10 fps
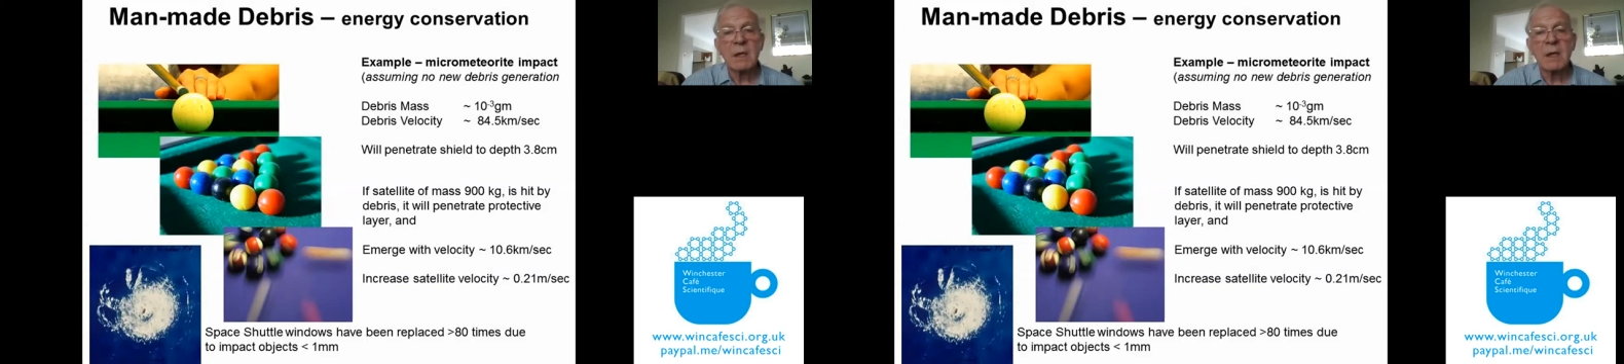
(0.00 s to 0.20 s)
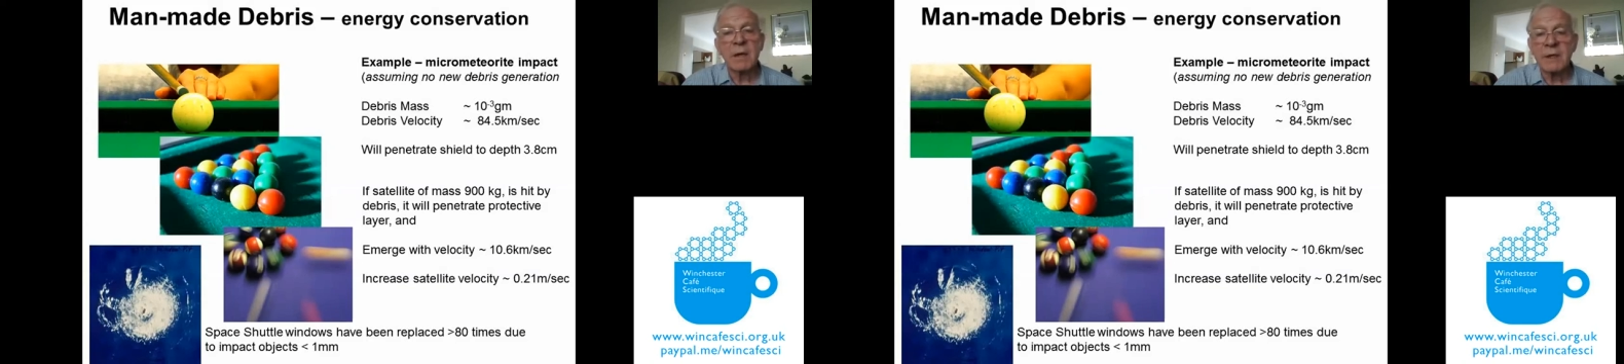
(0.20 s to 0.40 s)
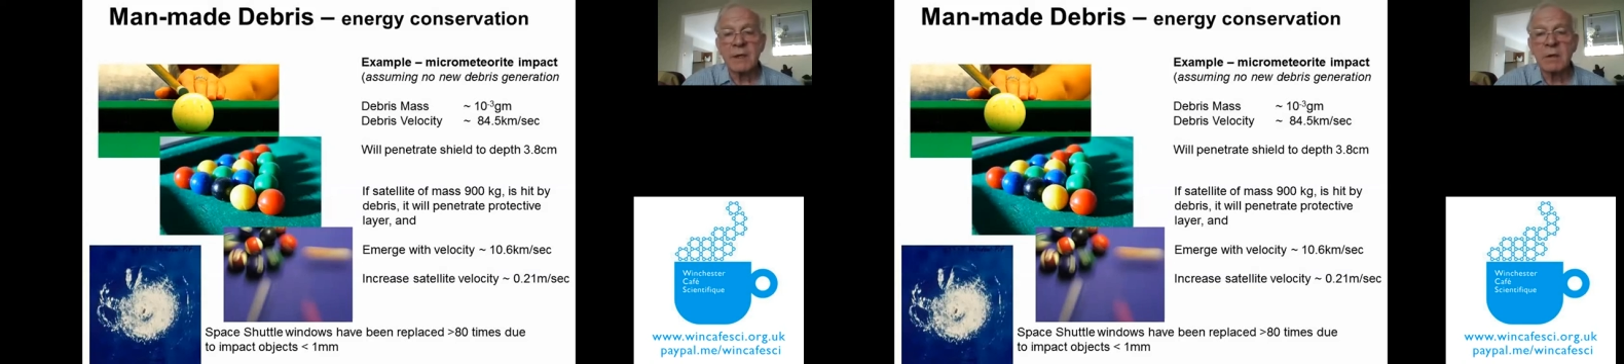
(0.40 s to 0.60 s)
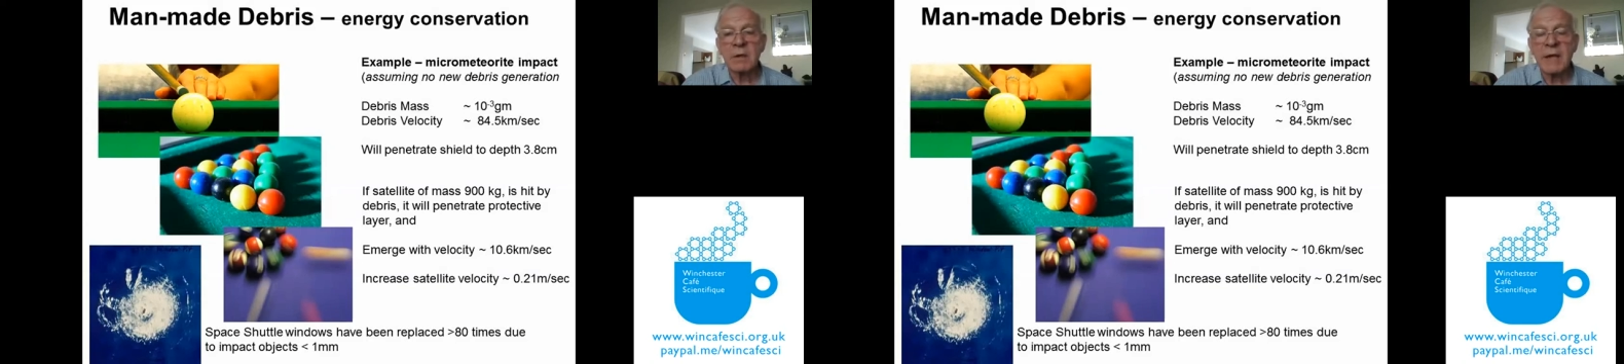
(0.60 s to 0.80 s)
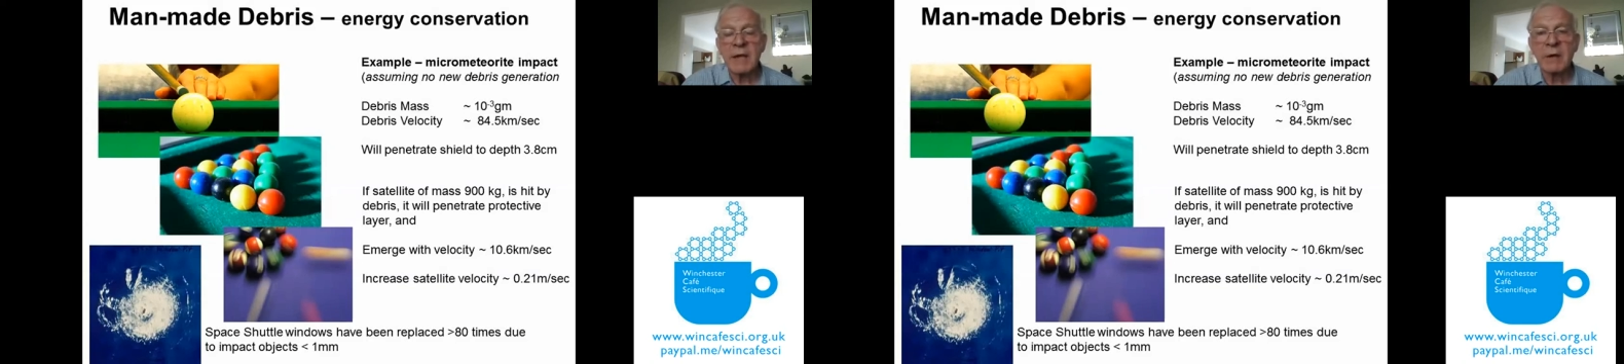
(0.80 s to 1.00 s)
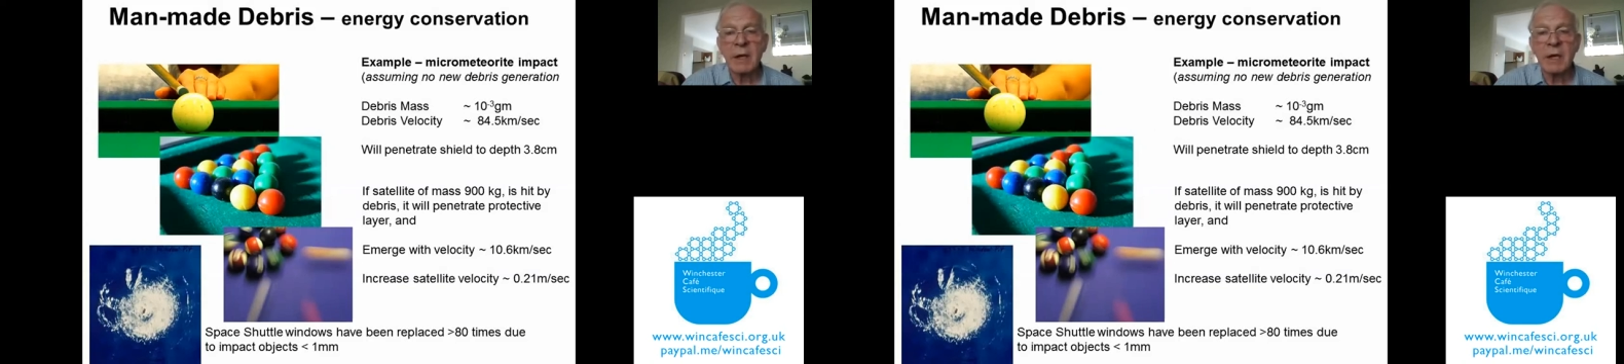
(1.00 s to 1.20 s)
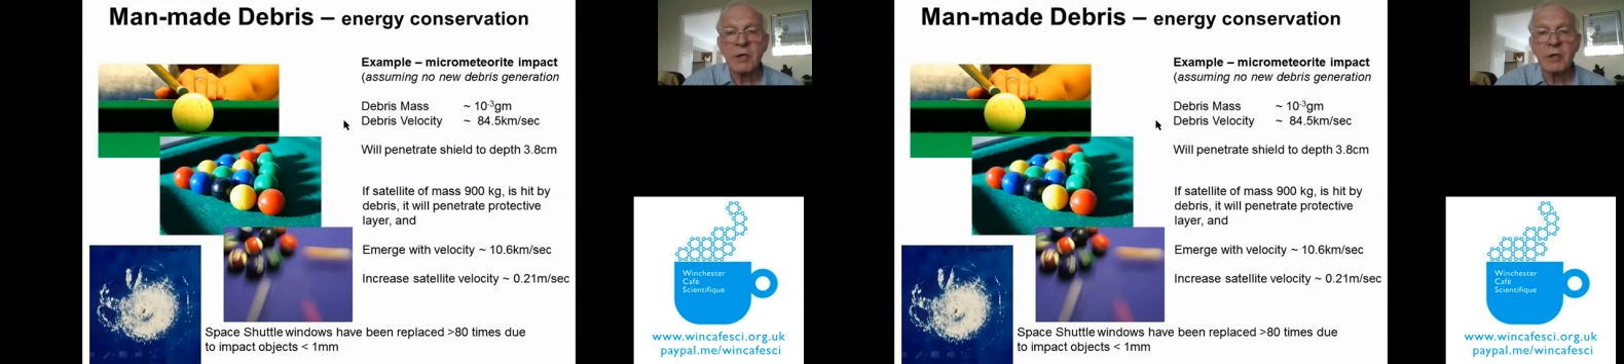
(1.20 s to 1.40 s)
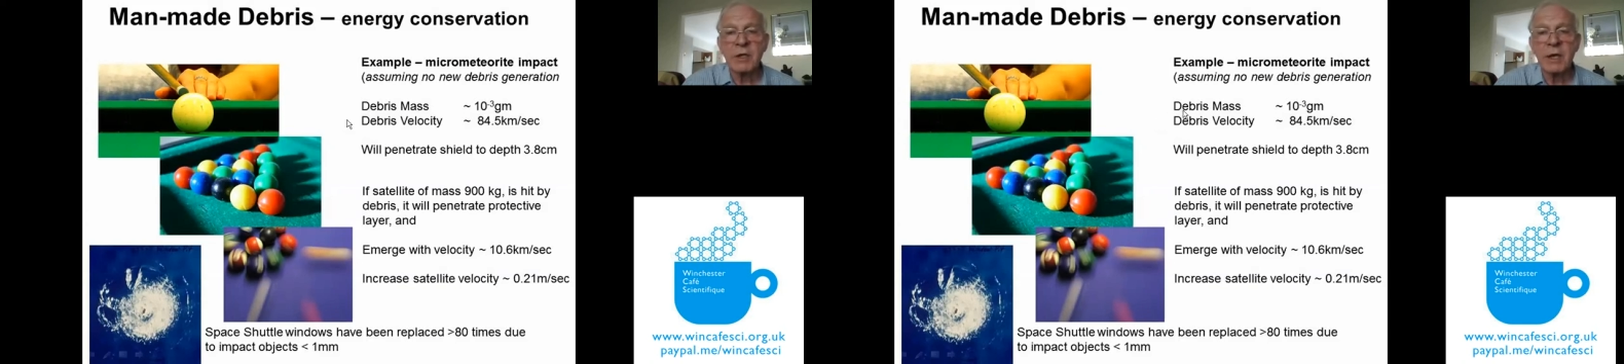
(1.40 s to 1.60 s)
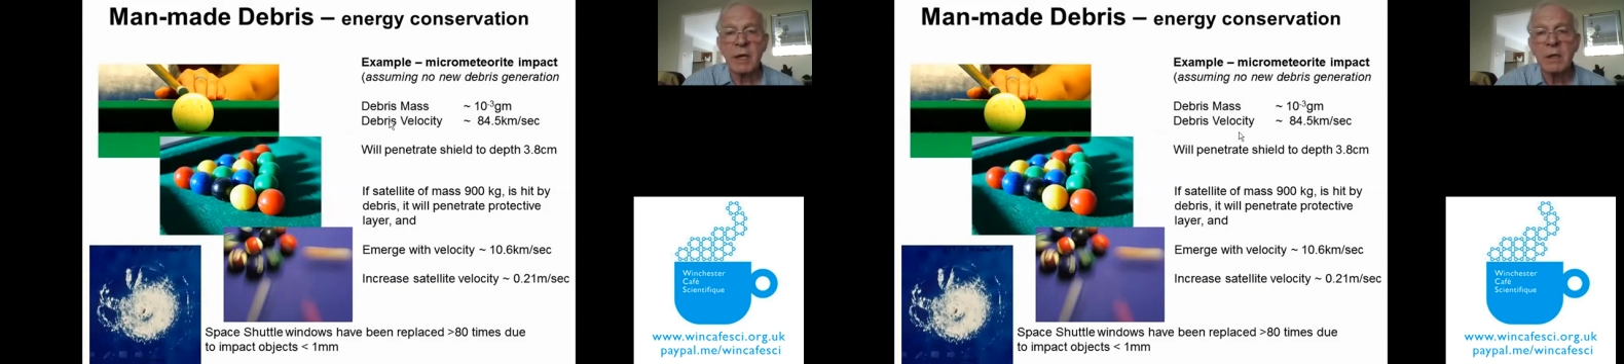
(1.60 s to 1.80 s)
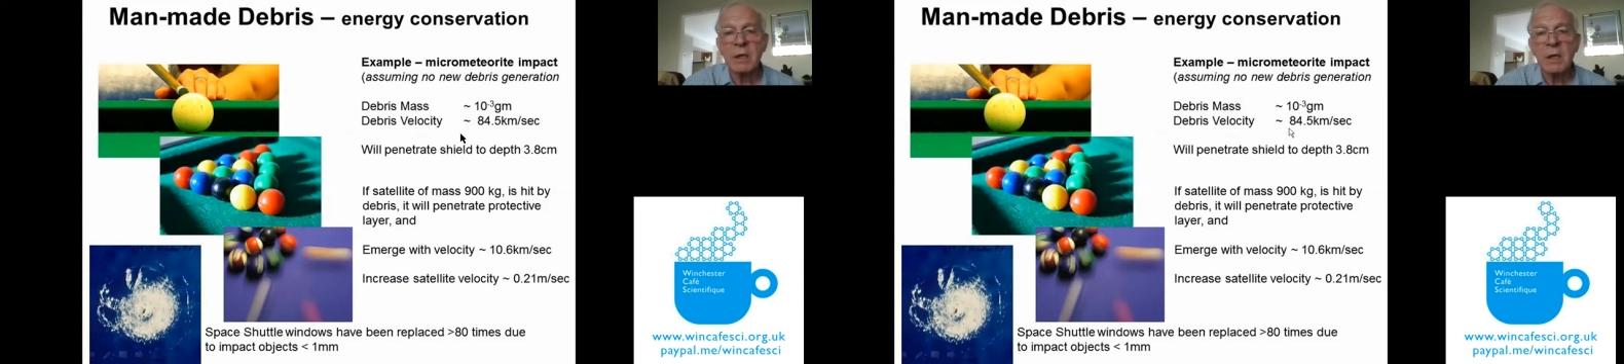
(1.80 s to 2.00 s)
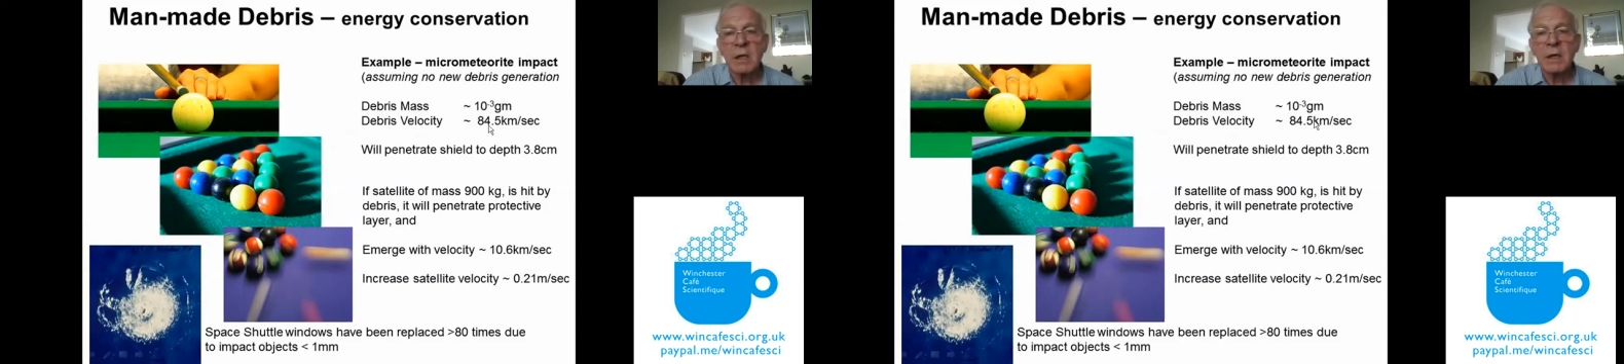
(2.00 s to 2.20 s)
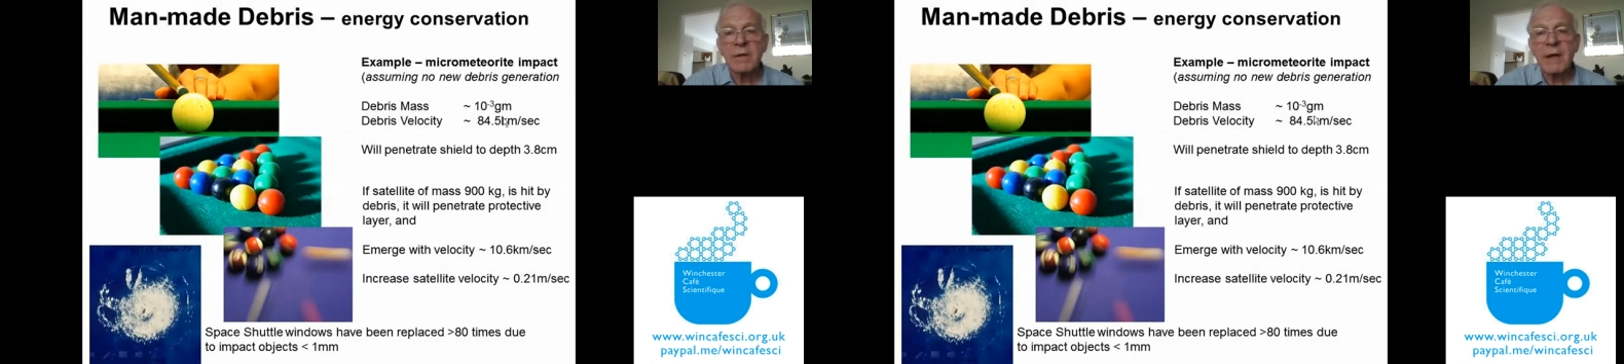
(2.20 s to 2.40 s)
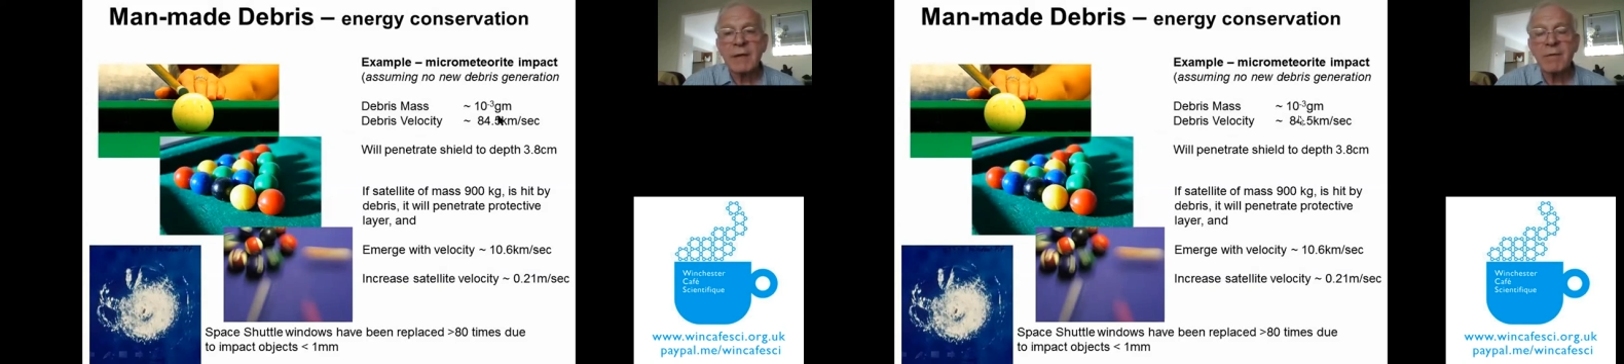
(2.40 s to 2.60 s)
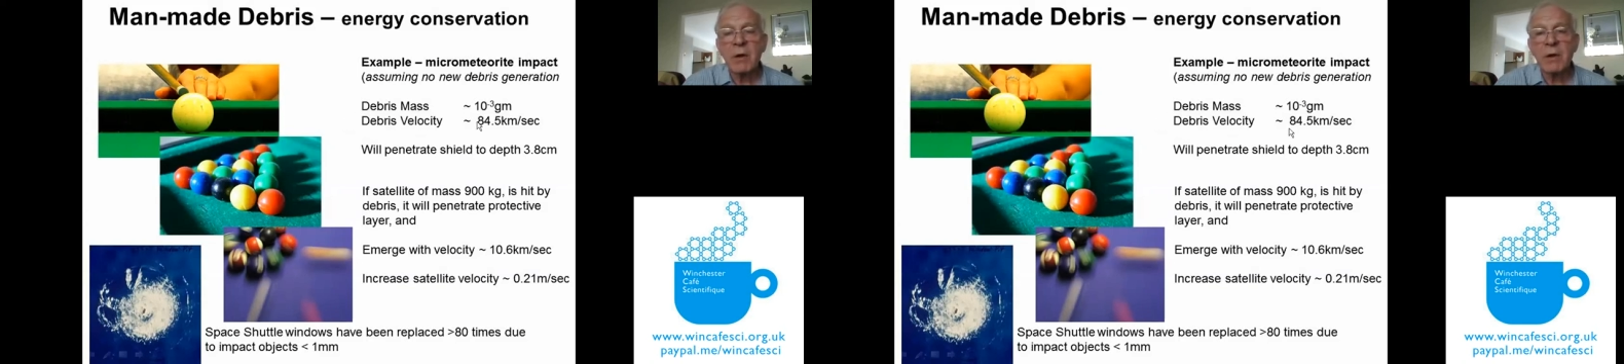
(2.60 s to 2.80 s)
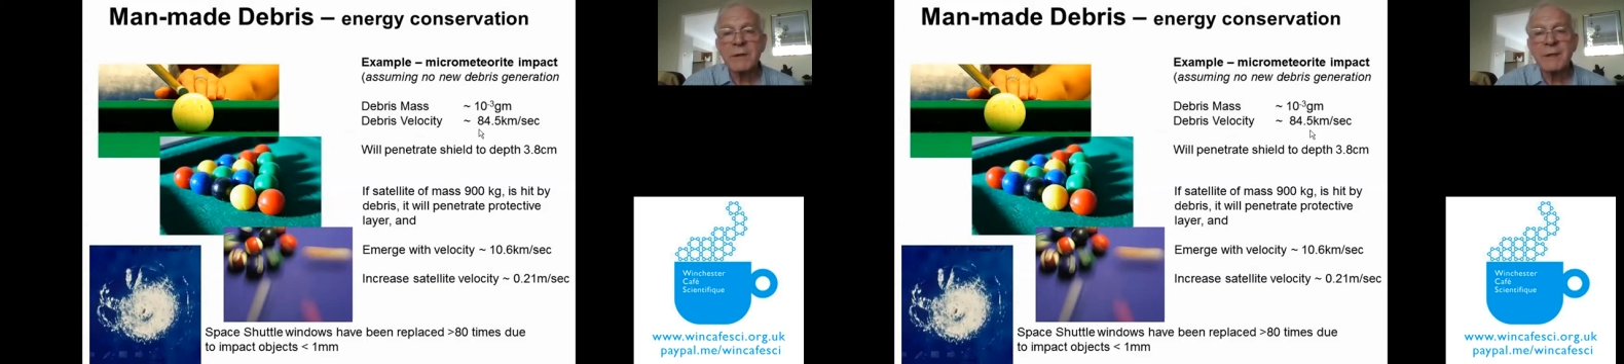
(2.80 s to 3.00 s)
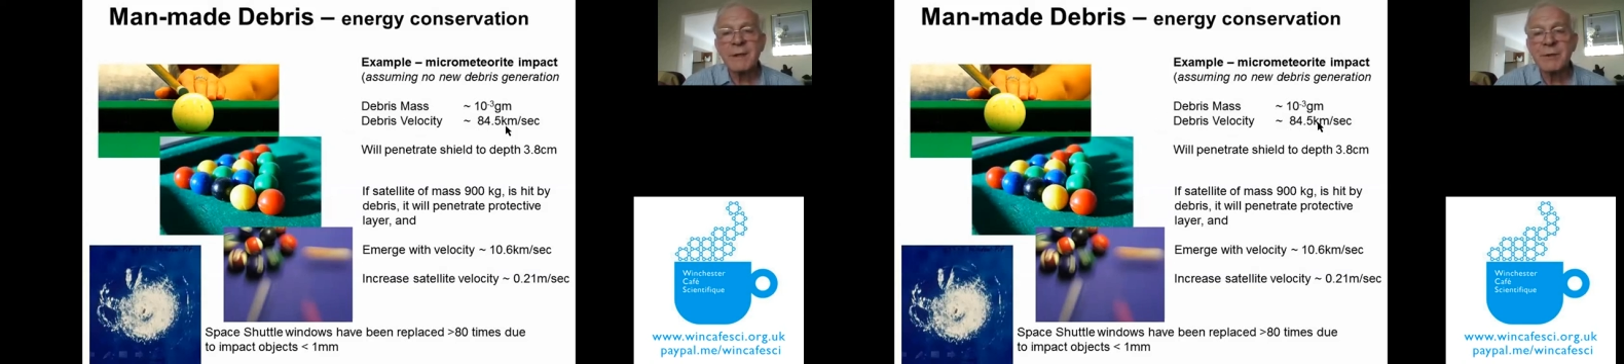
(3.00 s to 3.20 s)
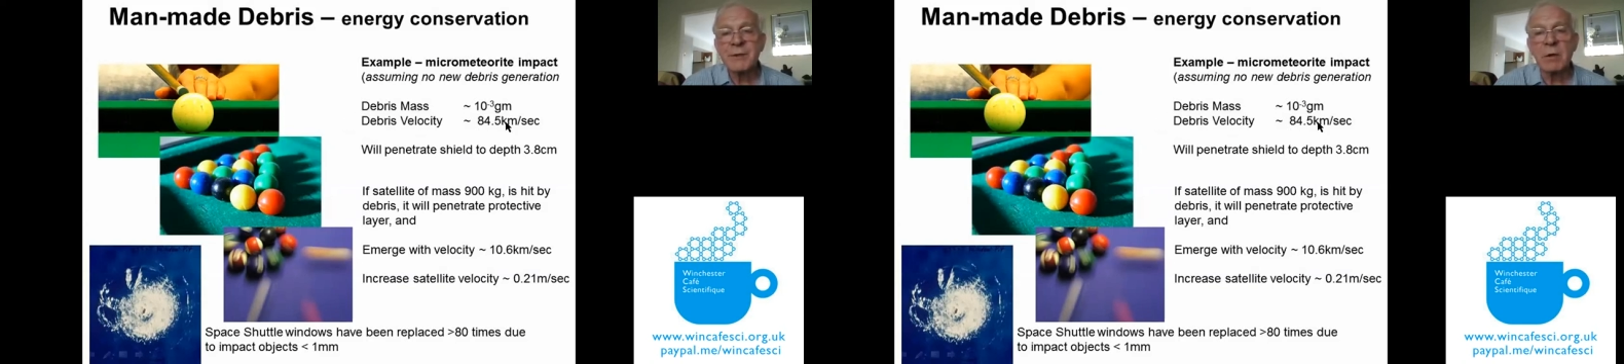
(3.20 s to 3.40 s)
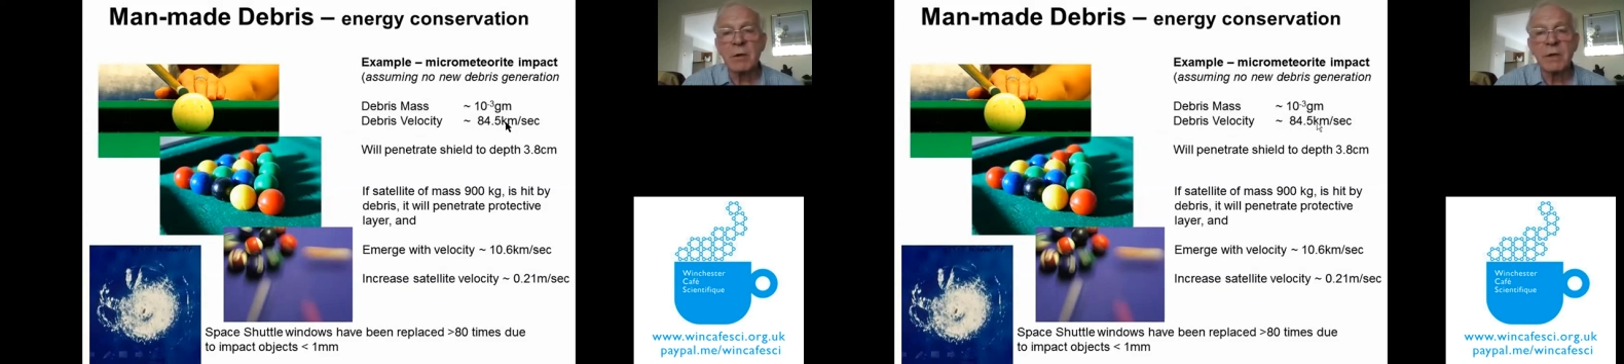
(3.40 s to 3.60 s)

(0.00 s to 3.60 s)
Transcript: Now, the little calculation here, that velocity is wrong.